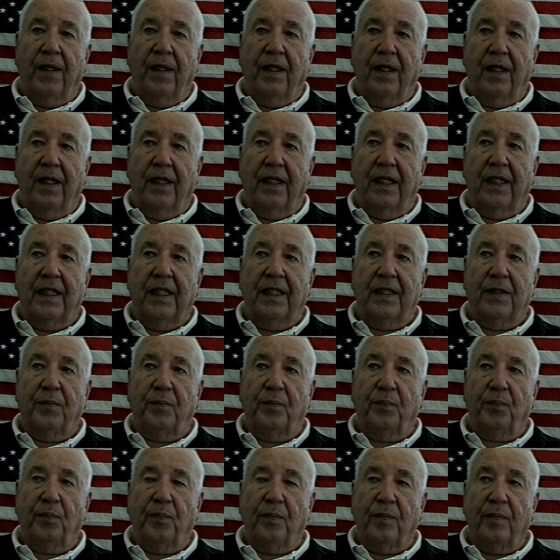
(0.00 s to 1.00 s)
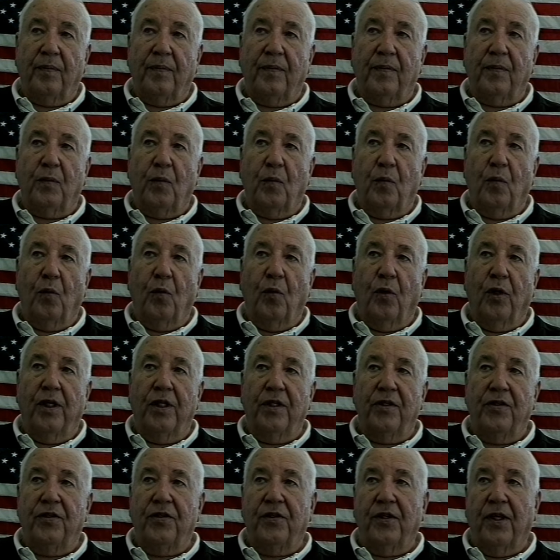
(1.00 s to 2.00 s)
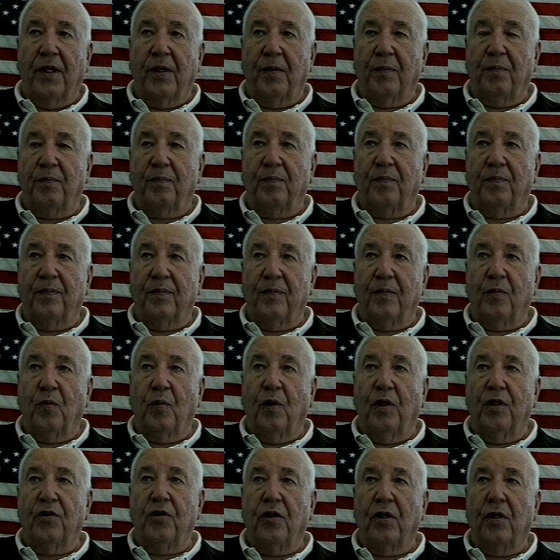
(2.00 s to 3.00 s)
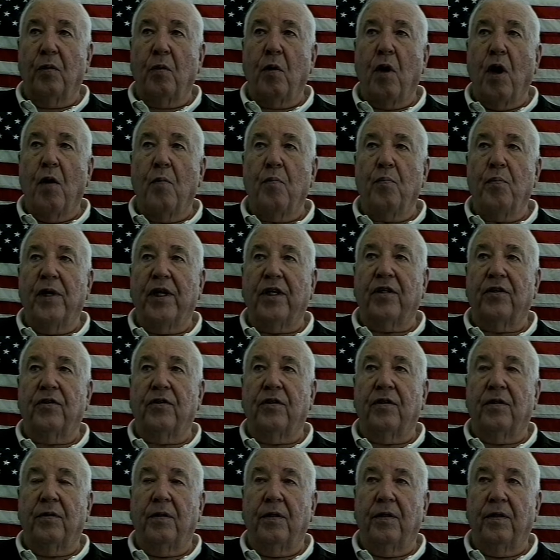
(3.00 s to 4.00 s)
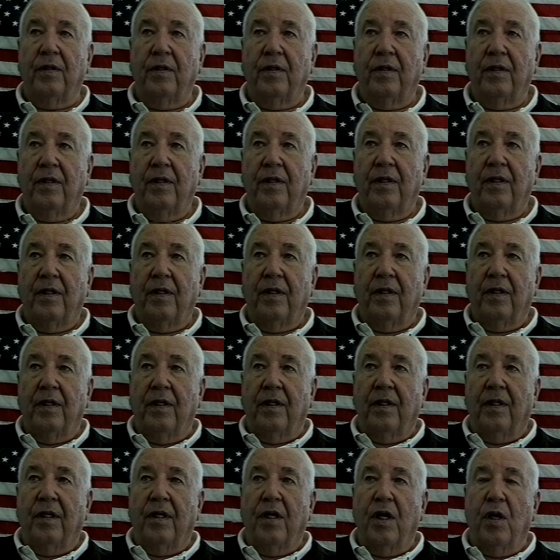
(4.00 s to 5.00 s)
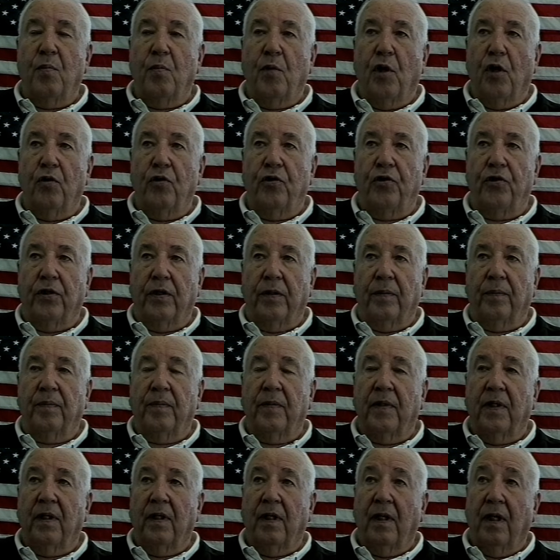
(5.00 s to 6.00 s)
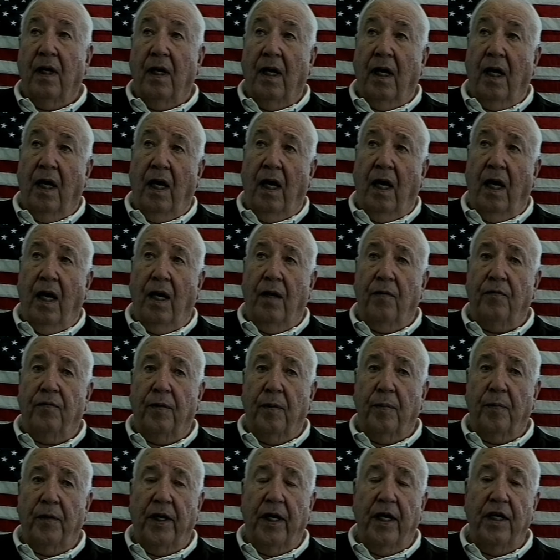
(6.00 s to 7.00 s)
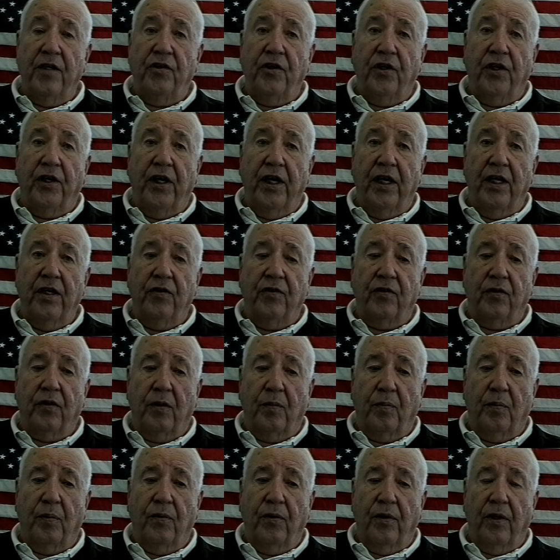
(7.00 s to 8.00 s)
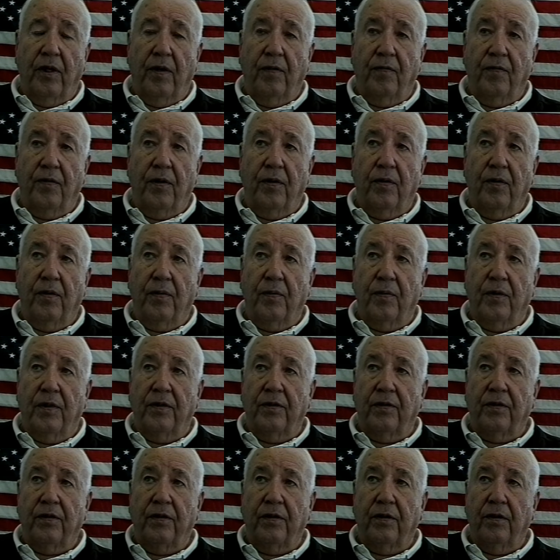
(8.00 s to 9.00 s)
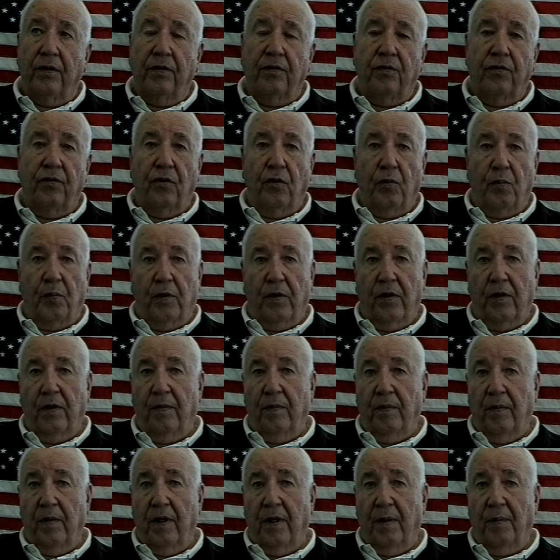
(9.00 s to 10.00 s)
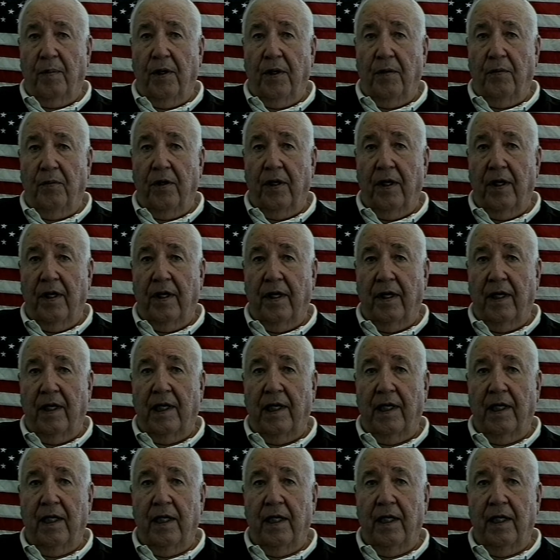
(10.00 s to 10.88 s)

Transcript: uh, was uh, was a, a, mixed emotion. Uh, from an educational point of view, it was super. I mean, we had